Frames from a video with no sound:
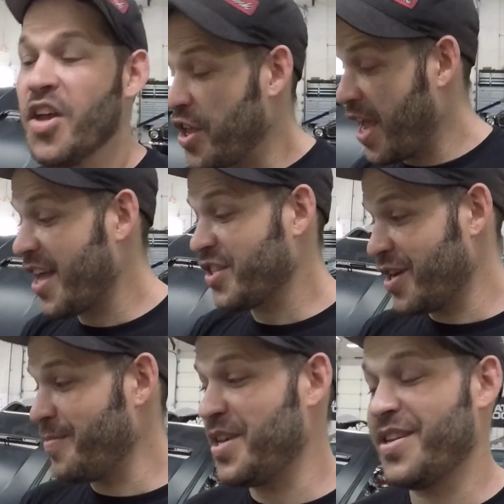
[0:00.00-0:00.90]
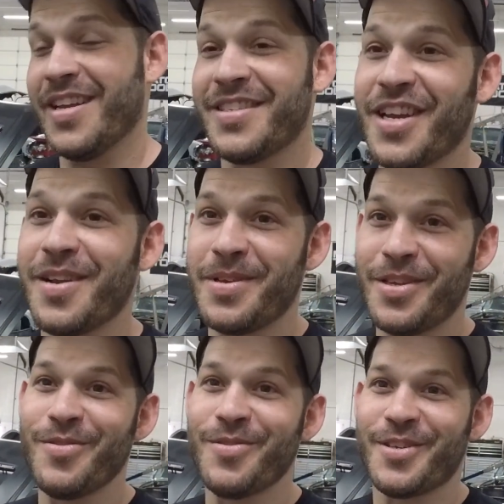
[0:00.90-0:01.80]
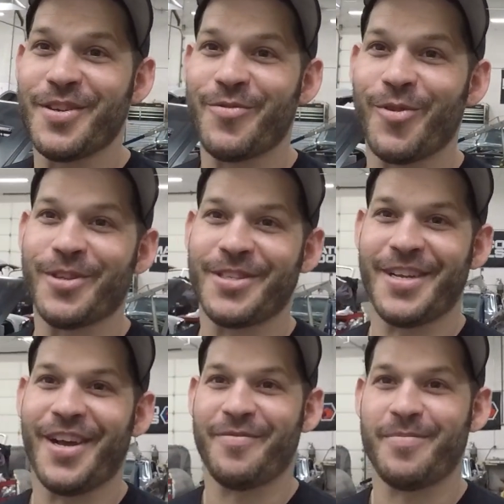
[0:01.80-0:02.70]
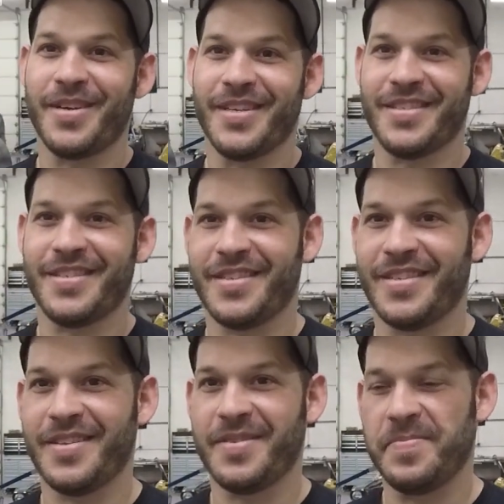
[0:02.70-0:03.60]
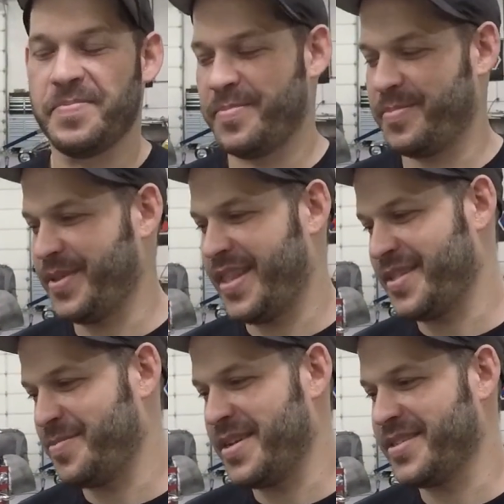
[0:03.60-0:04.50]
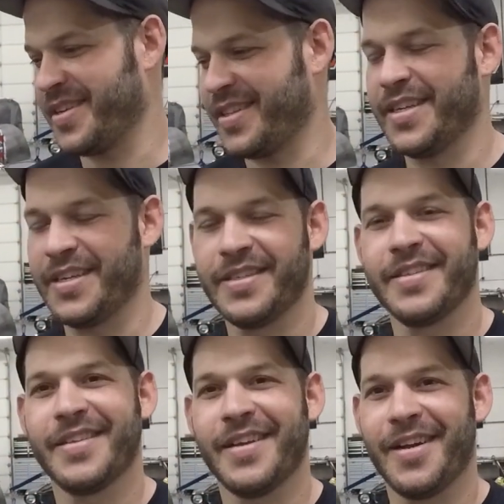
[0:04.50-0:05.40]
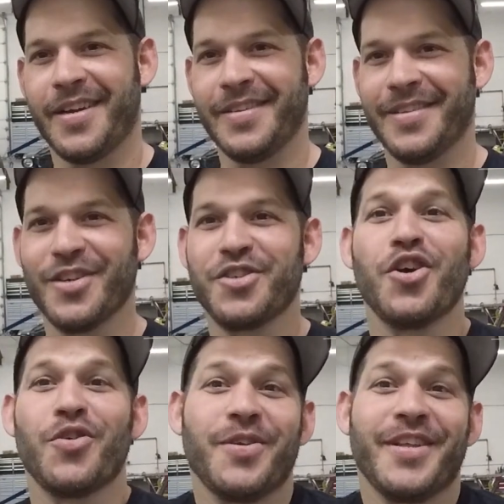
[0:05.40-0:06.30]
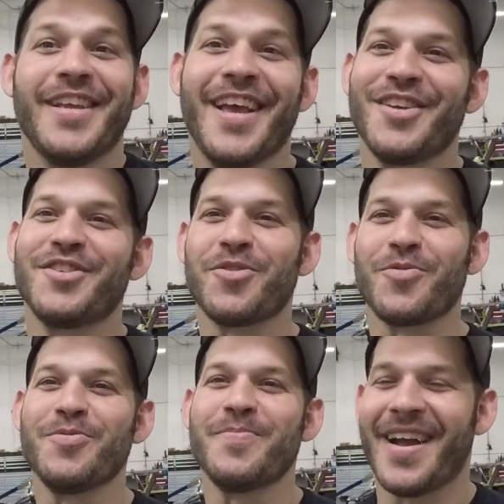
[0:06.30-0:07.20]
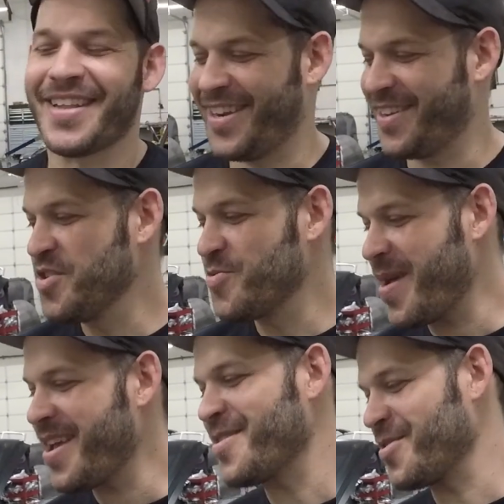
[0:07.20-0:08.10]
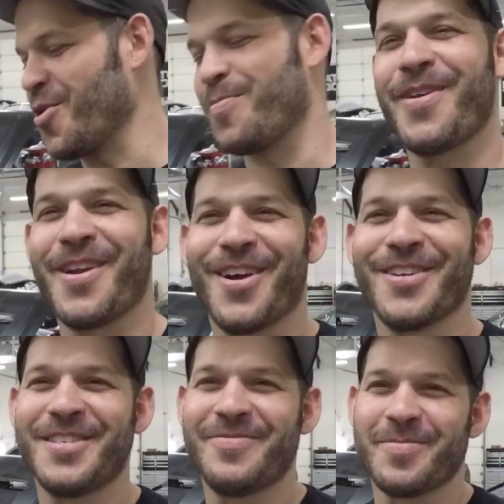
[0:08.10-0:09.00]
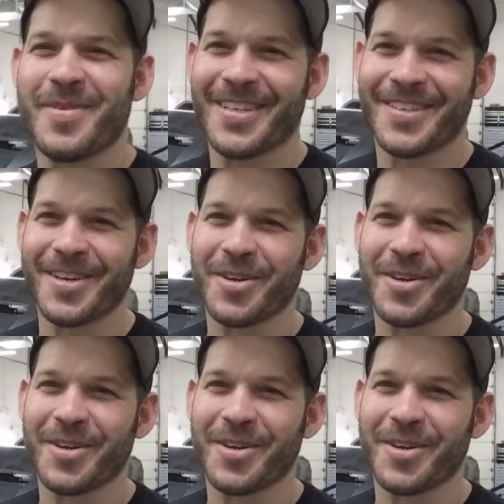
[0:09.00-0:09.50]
it's going to be used in full of stuff, but but that's basically there's no room back there. We may incorporate a car seat for my little girl.